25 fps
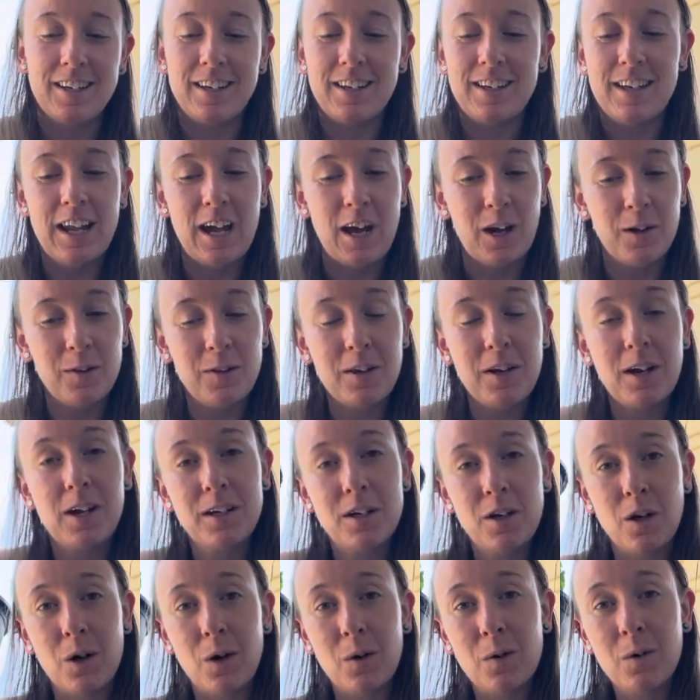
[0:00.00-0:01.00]
Now that I
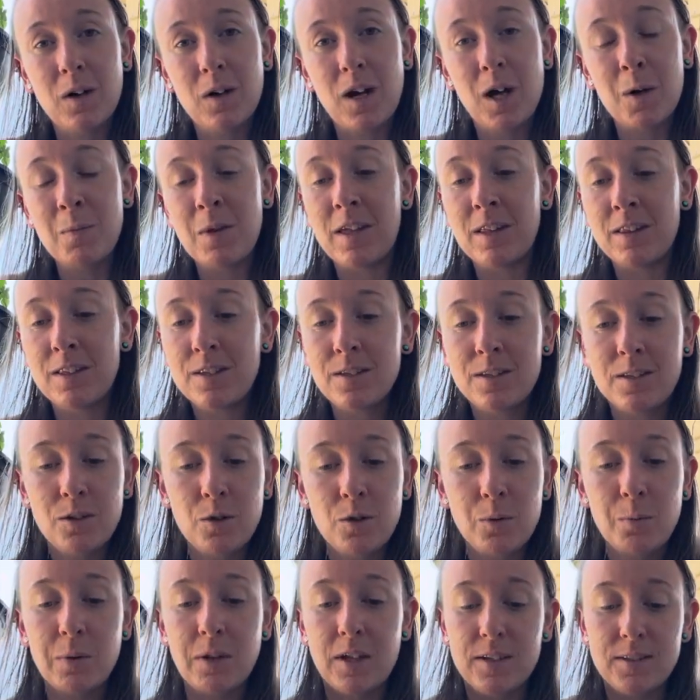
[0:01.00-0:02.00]
know I'm in this
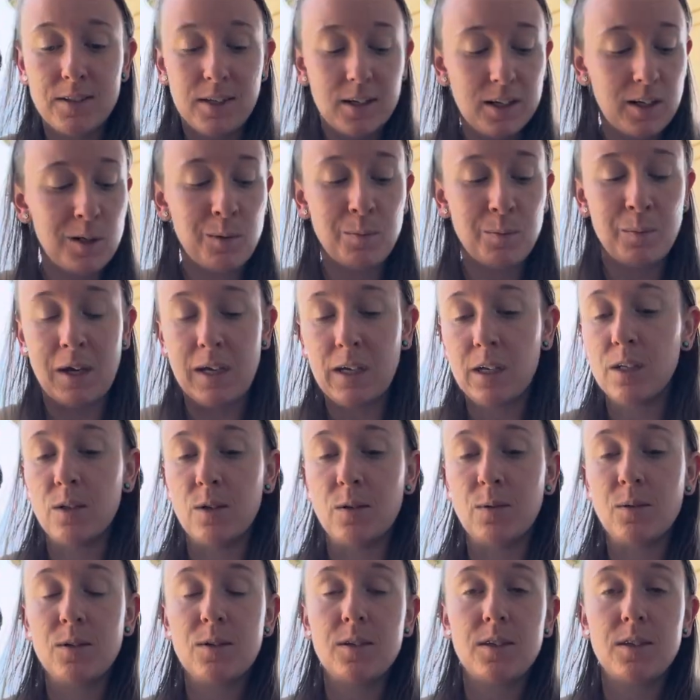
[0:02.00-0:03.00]
new place, I can make a
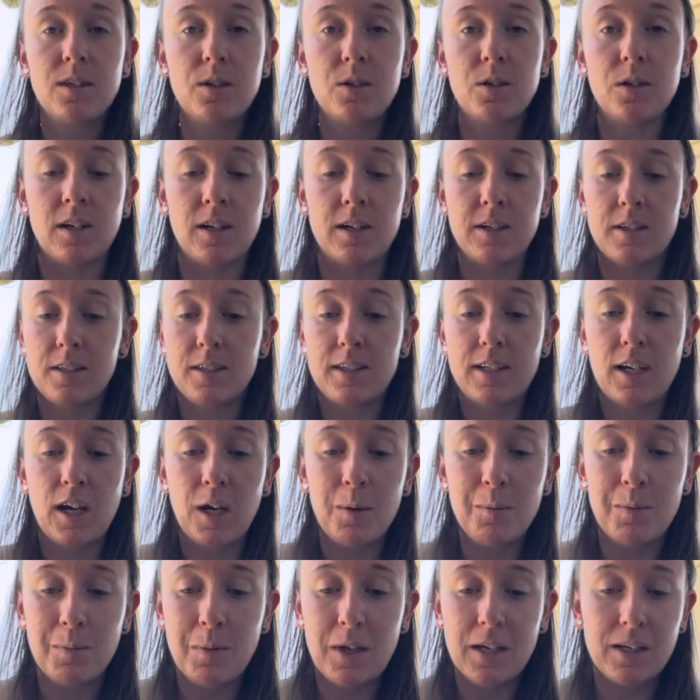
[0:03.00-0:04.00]
new decision. And it's
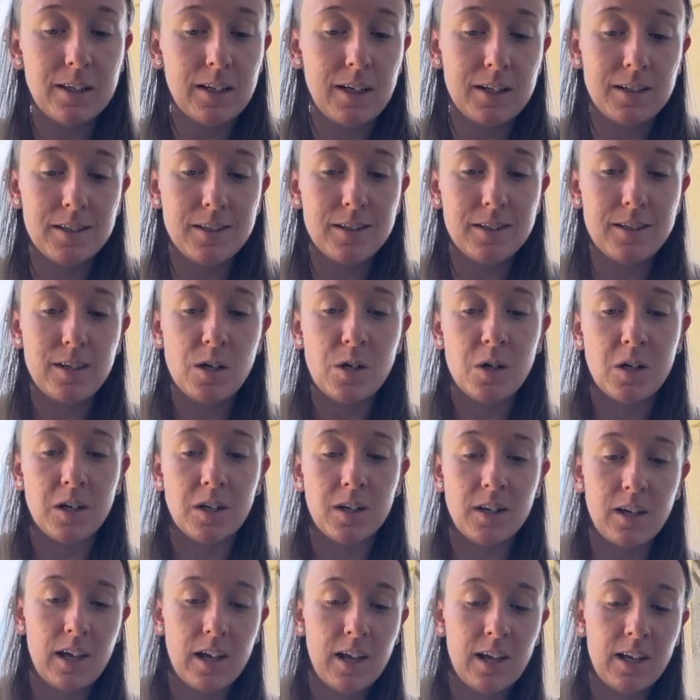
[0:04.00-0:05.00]
time to make that
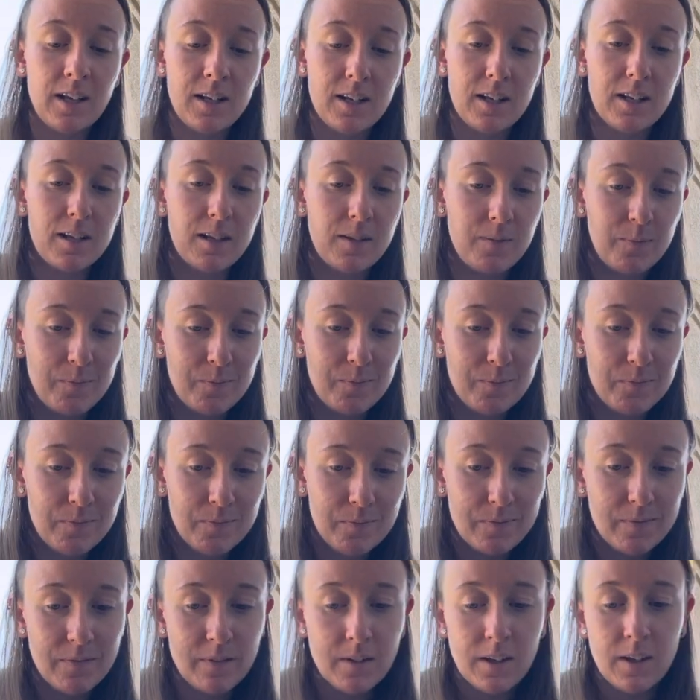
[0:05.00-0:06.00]
decision. And
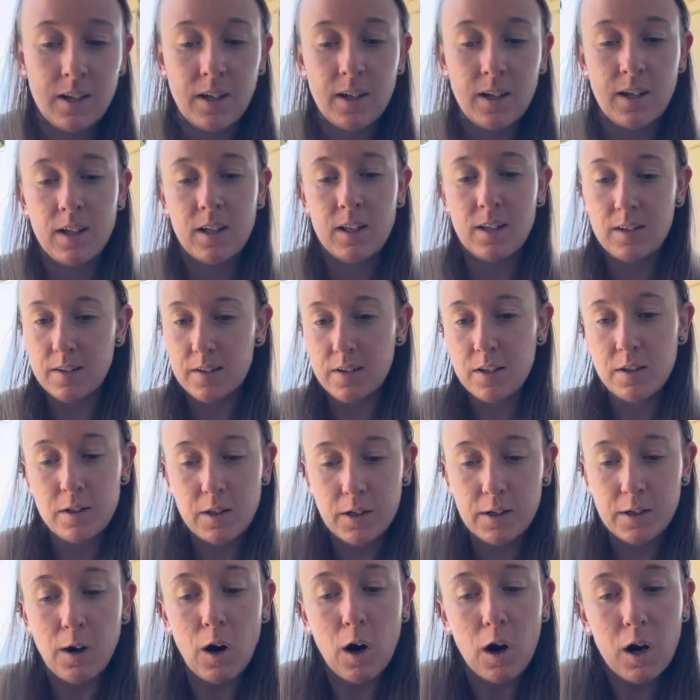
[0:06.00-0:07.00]

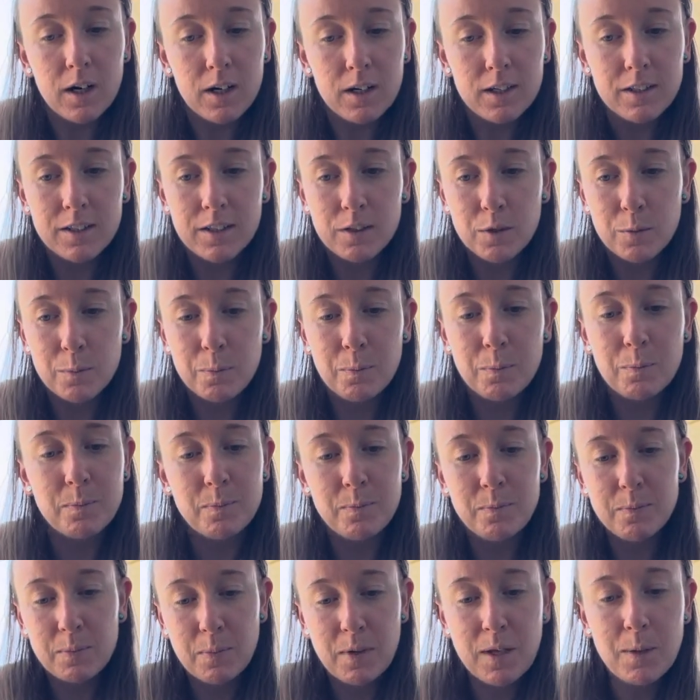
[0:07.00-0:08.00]
there are
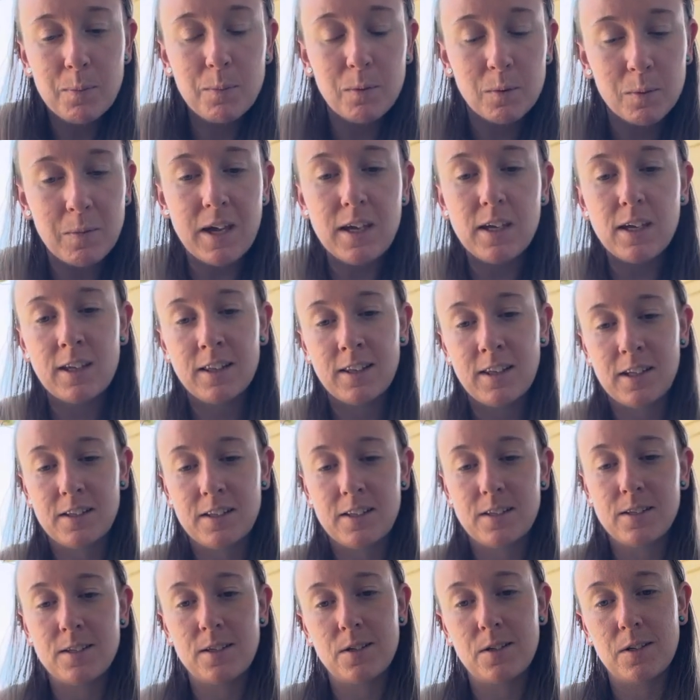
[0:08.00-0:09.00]
people making that
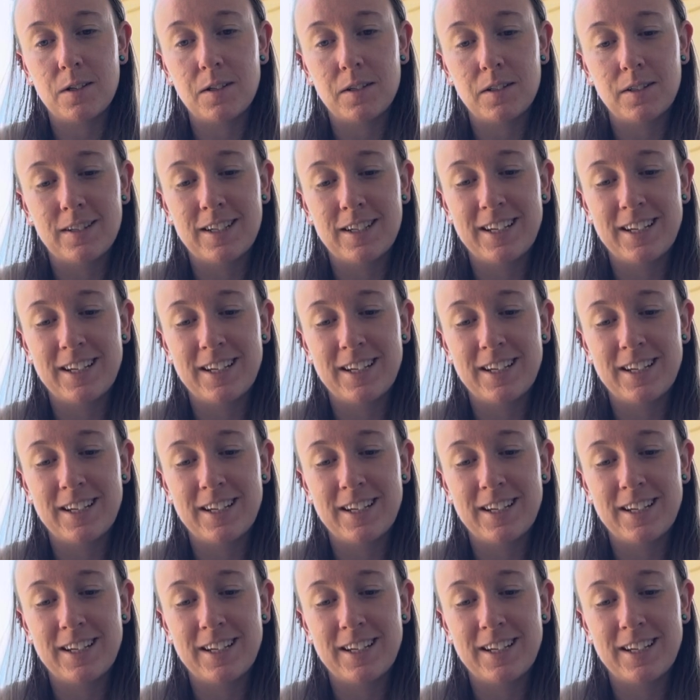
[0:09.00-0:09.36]
decision.